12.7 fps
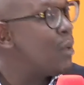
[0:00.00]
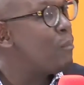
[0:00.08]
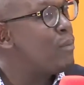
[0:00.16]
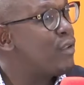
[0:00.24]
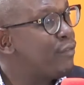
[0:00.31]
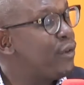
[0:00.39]

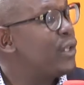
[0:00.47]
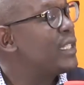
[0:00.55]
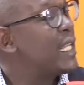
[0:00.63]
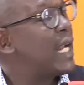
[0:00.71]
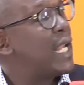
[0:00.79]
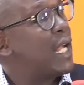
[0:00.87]
before
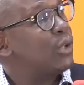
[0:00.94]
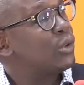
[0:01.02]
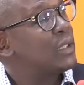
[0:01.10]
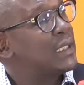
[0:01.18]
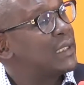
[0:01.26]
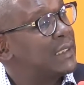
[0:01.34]
they're allowed
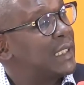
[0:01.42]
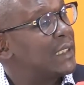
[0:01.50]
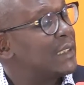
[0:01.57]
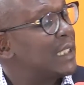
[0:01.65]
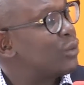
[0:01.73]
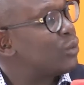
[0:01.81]
to
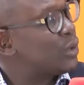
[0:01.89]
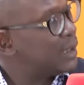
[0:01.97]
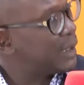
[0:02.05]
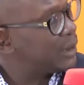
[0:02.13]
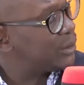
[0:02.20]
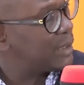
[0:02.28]
discharge that water
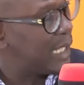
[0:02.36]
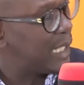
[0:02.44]
into the